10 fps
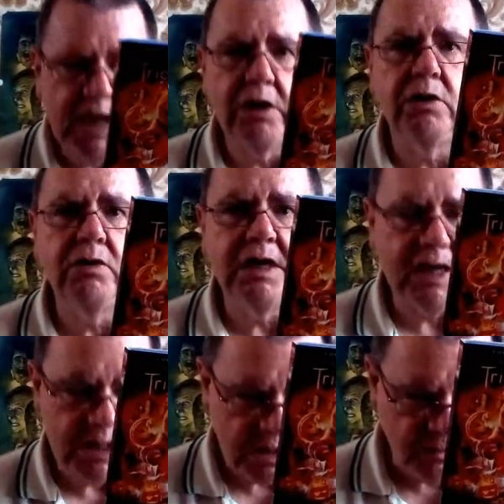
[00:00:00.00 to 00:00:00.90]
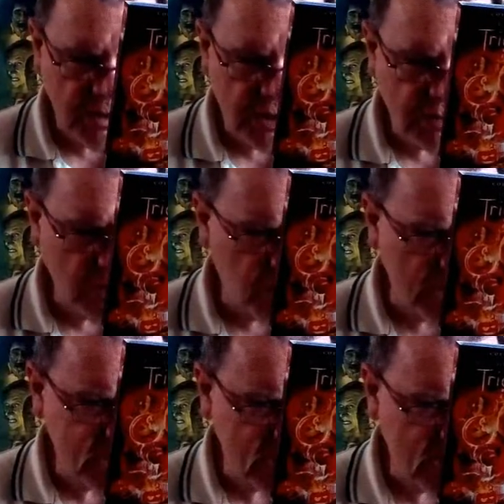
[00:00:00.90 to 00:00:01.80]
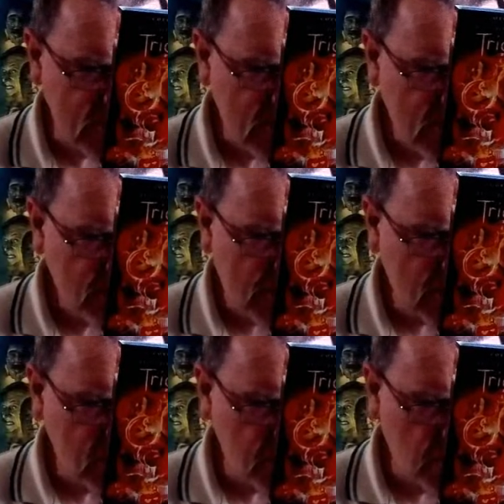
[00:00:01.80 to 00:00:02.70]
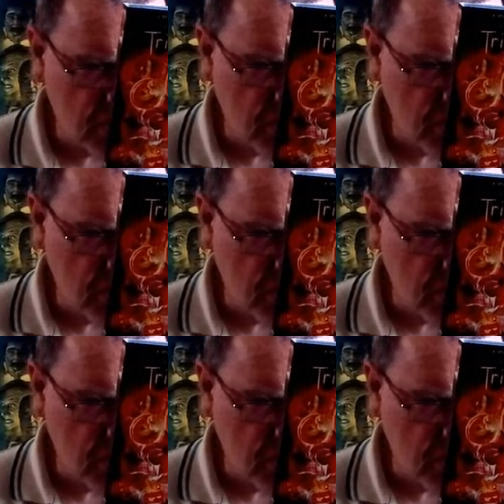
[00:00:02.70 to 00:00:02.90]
including interviews with writer Michael Do-